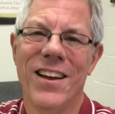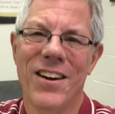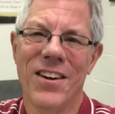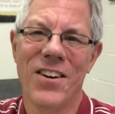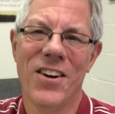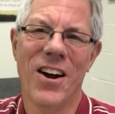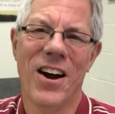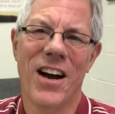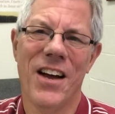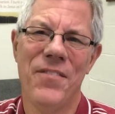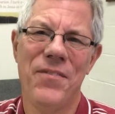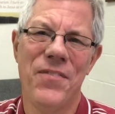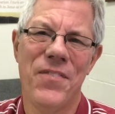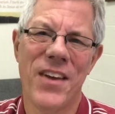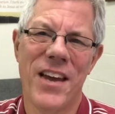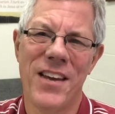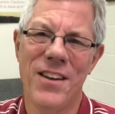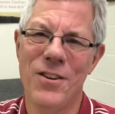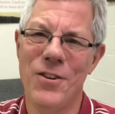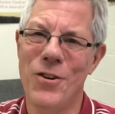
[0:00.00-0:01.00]
God,
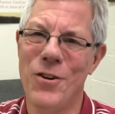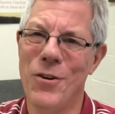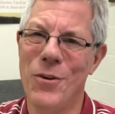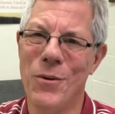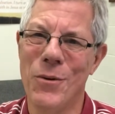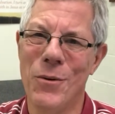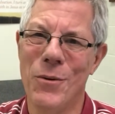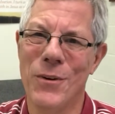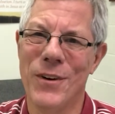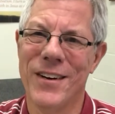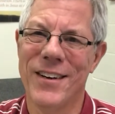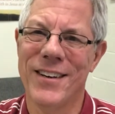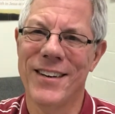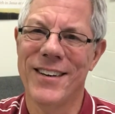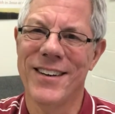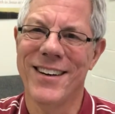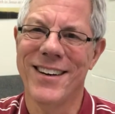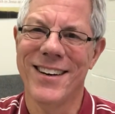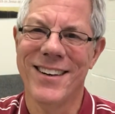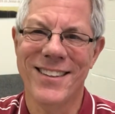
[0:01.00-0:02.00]
thank you.
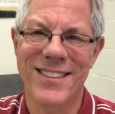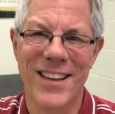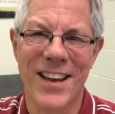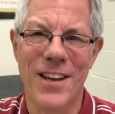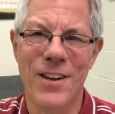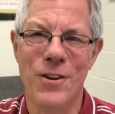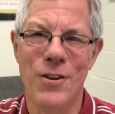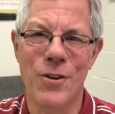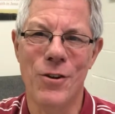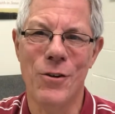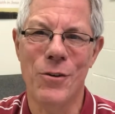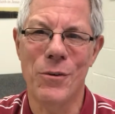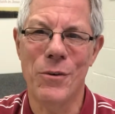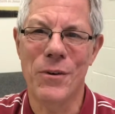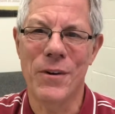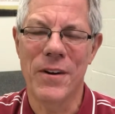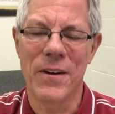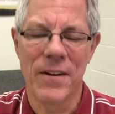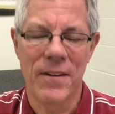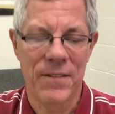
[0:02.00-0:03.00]
Thank you
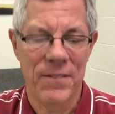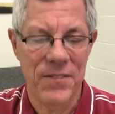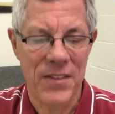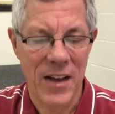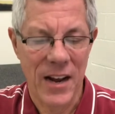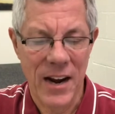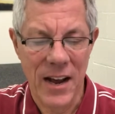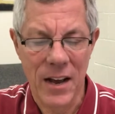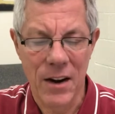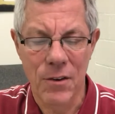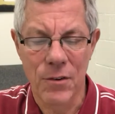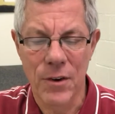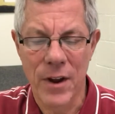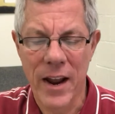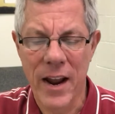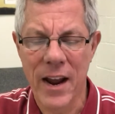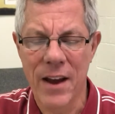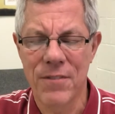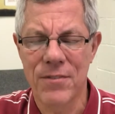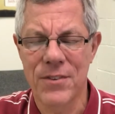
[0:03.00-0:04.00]
that I don't
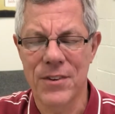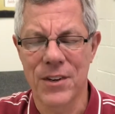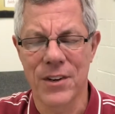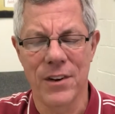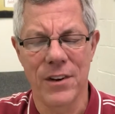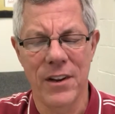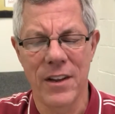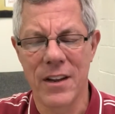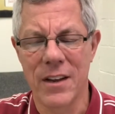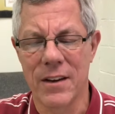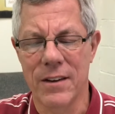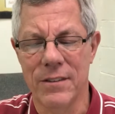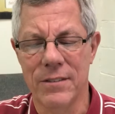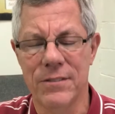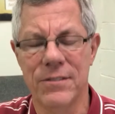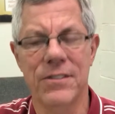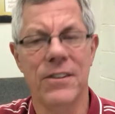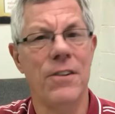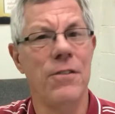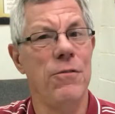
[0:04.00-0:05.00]
have to
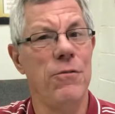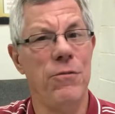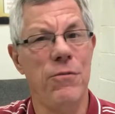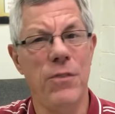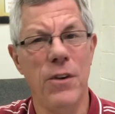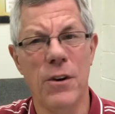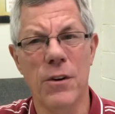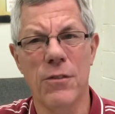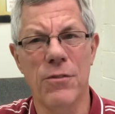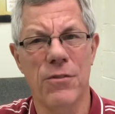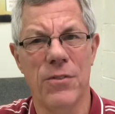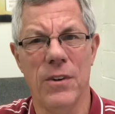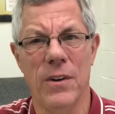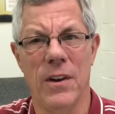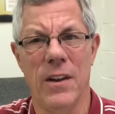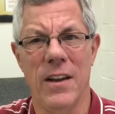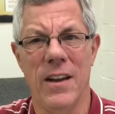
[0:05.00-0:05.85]
live fearfully.